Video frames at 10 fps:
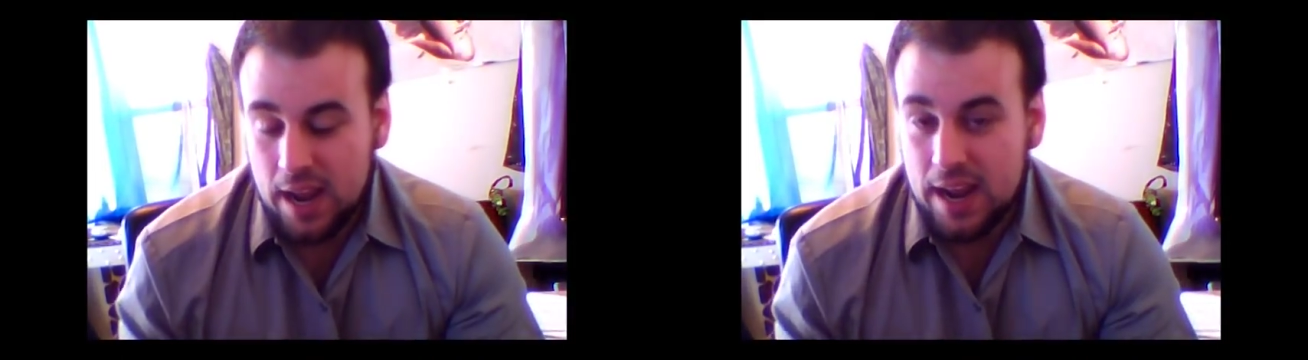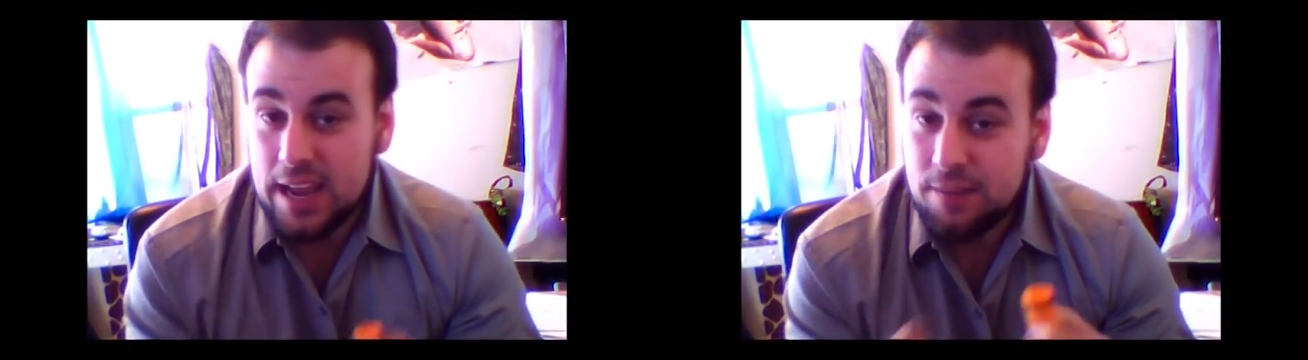
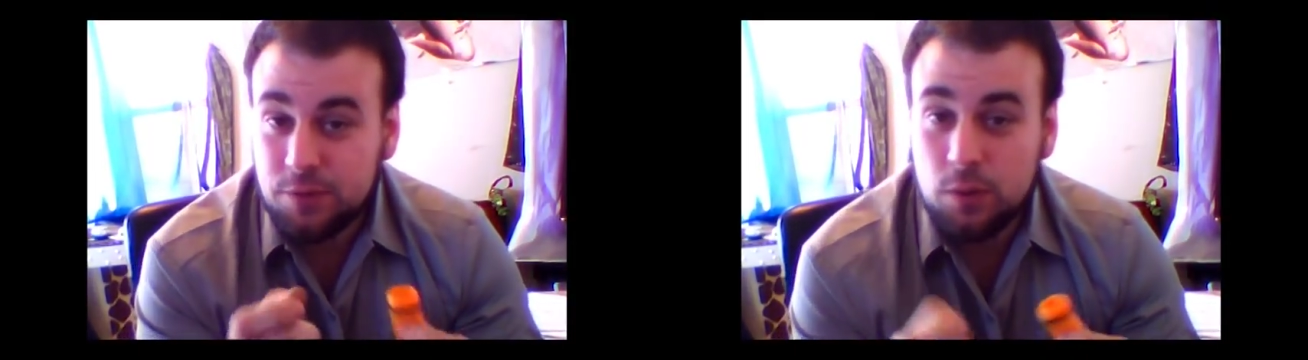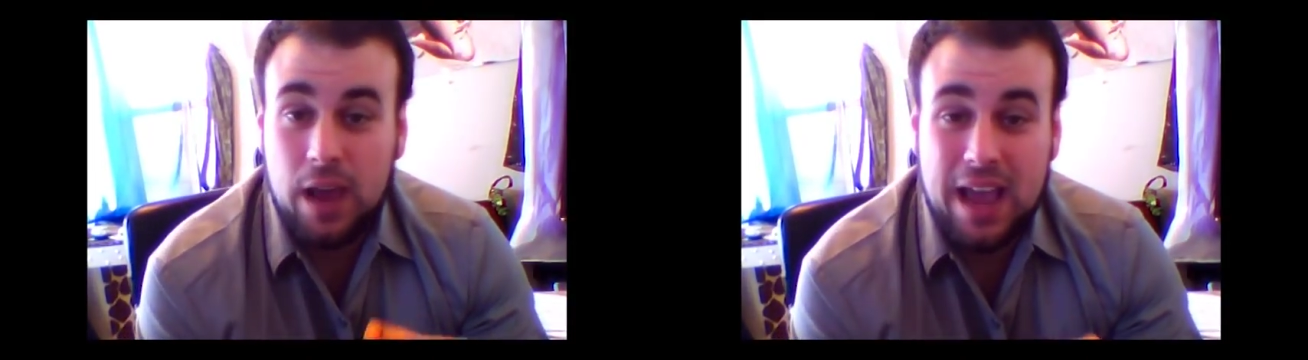If
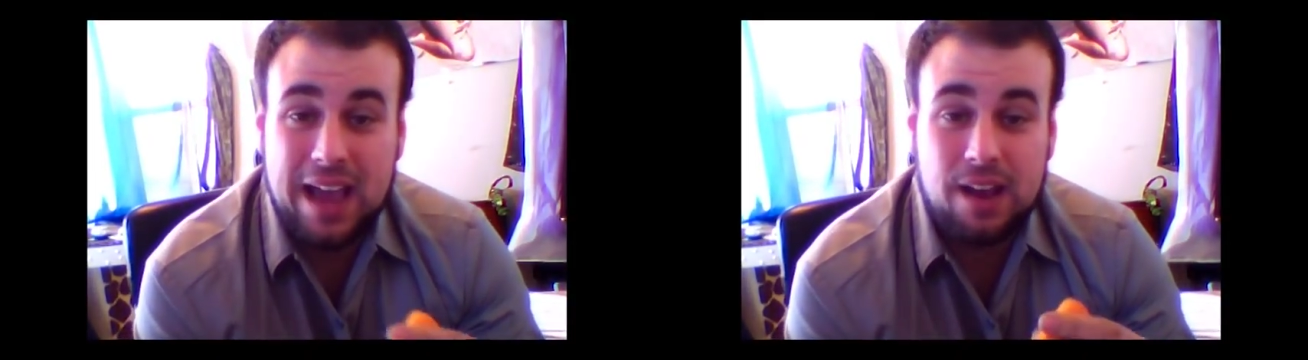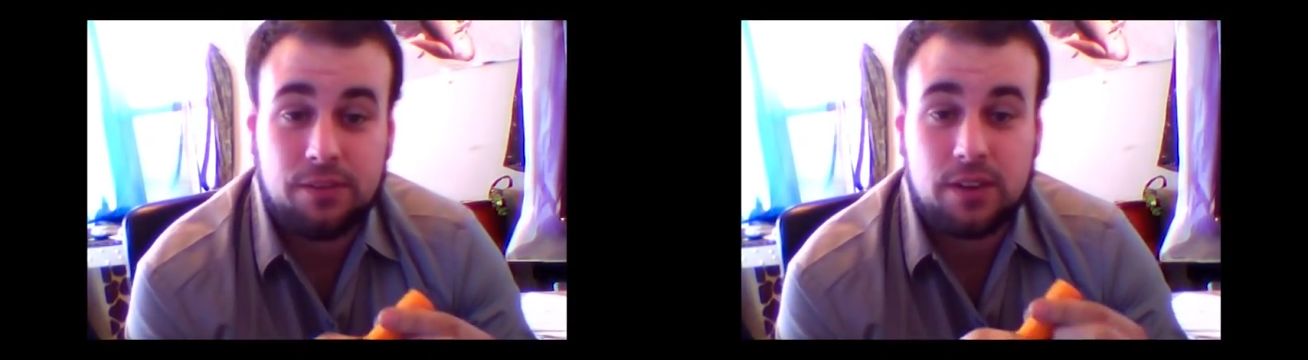you
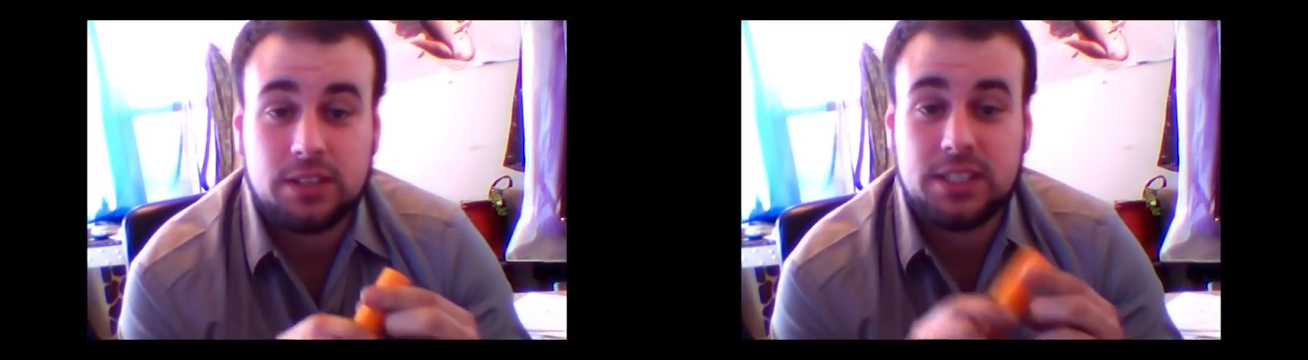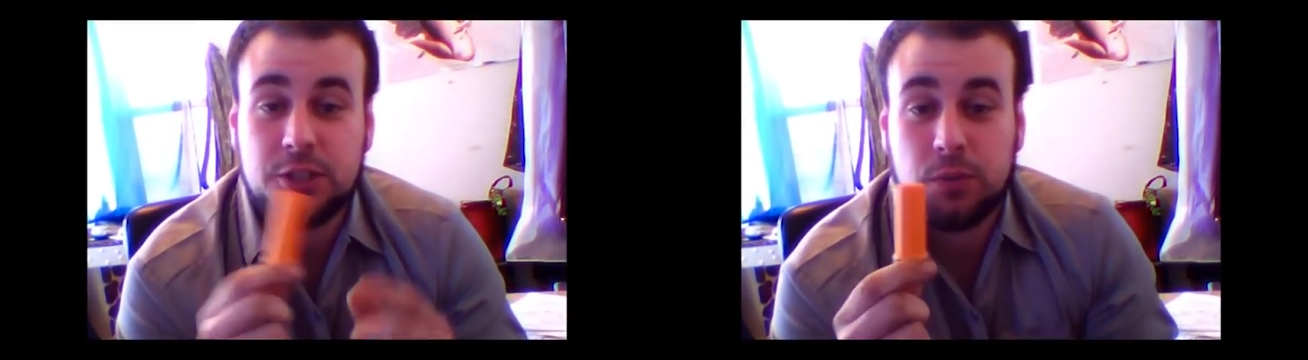have a
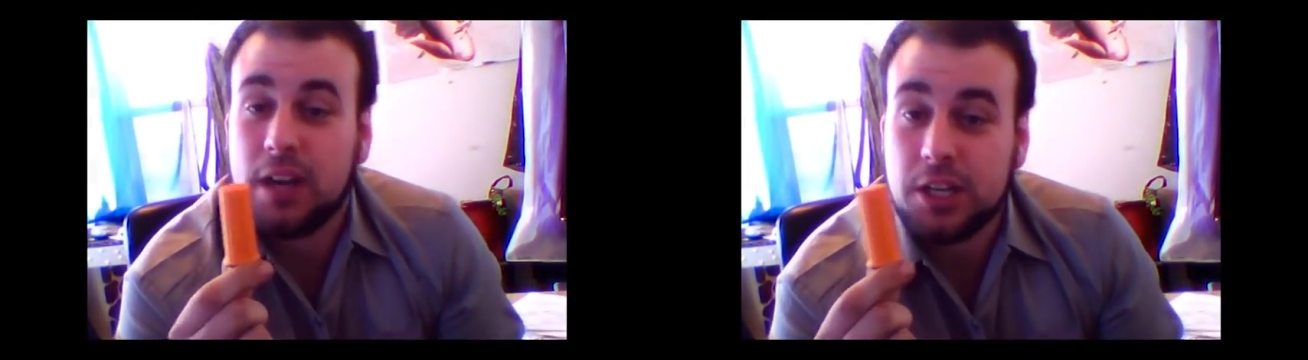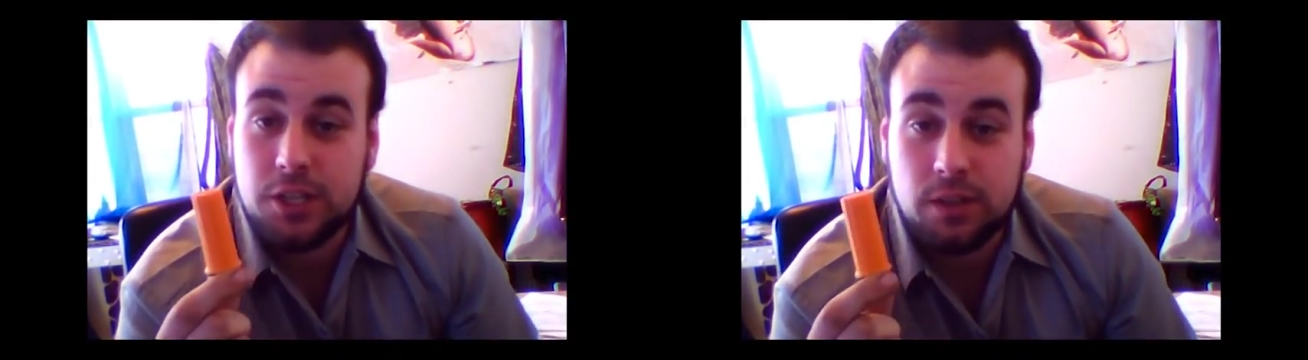
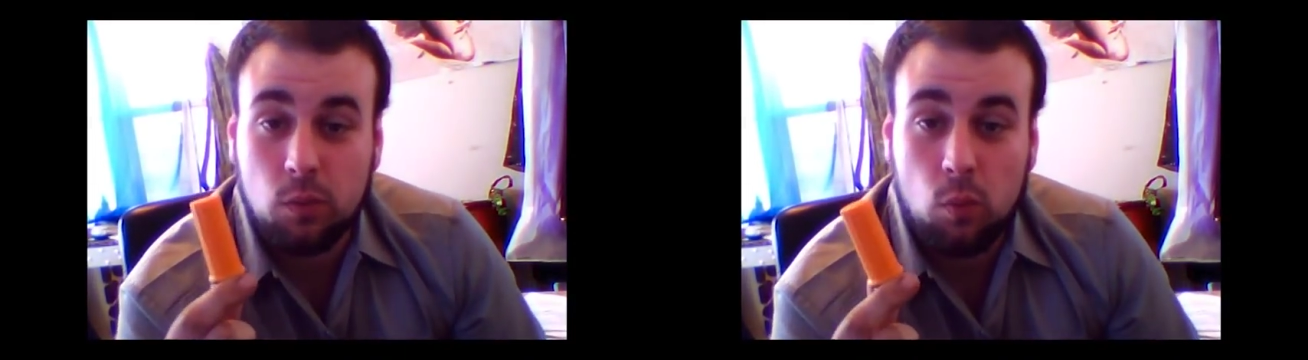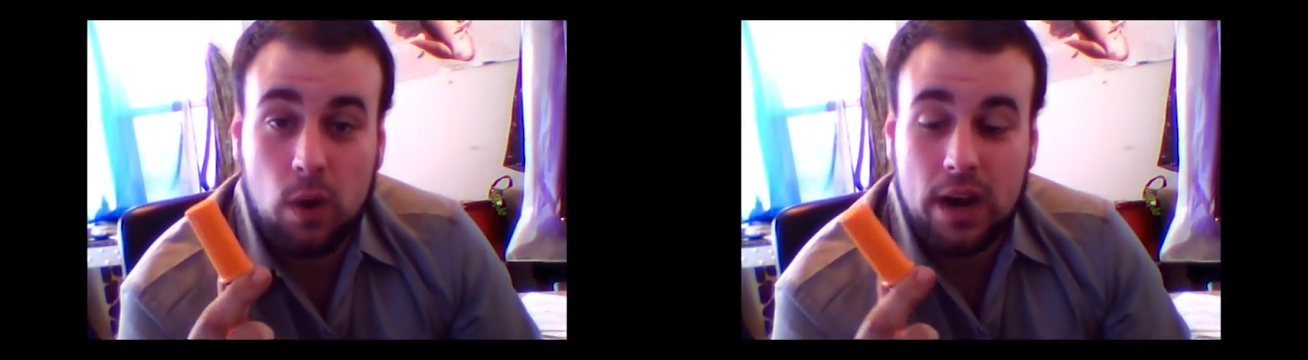situation
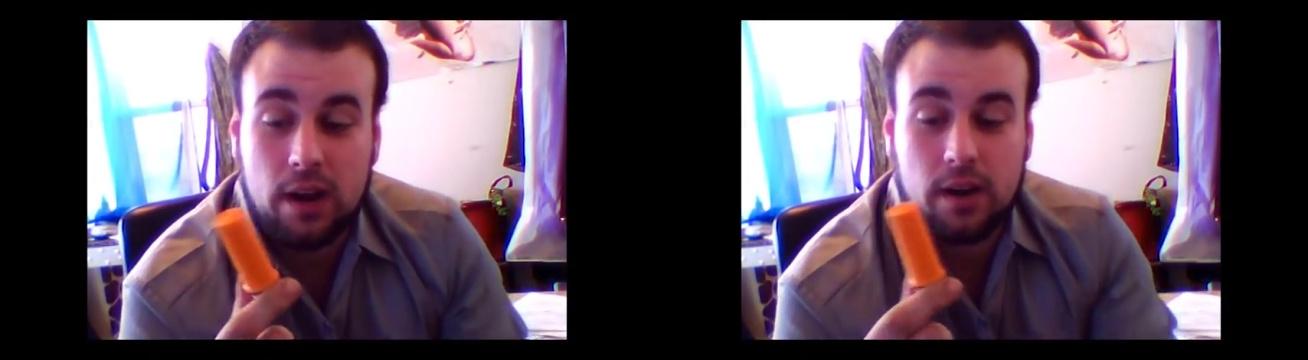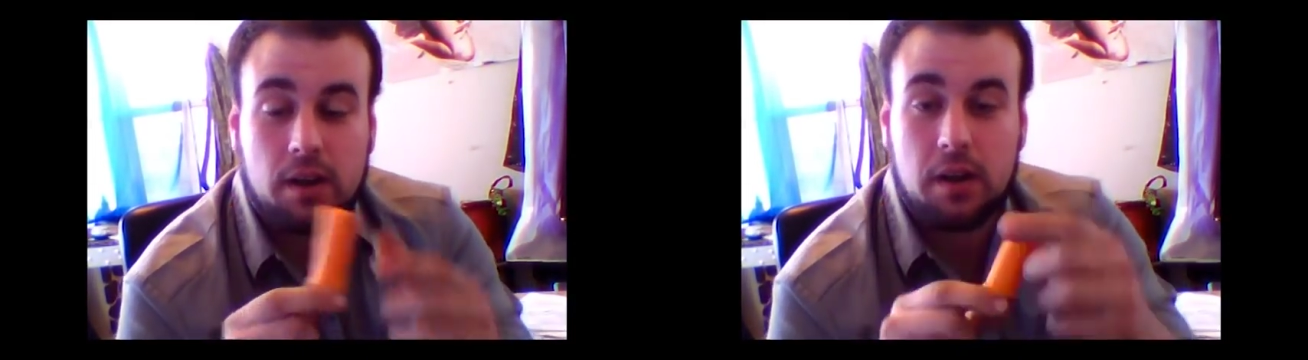
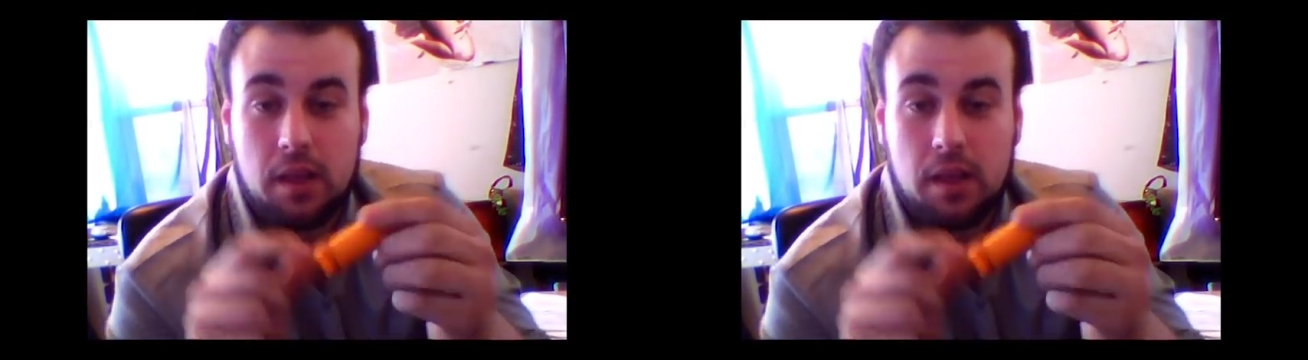where